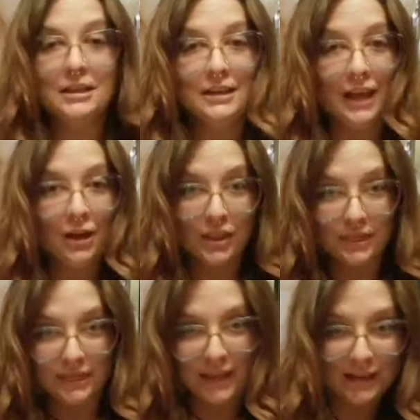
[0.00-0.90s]
now
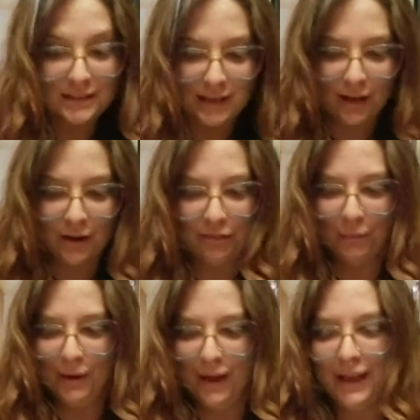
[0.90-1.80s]
that that is out of the
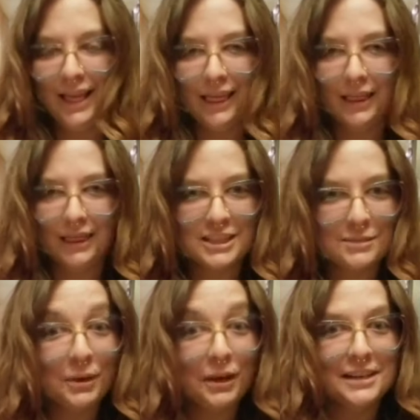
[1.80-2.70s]
way, let's
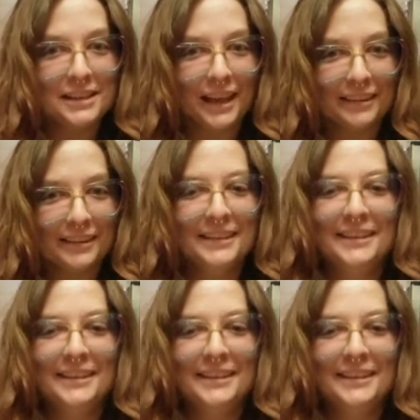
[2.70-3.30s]
put it together.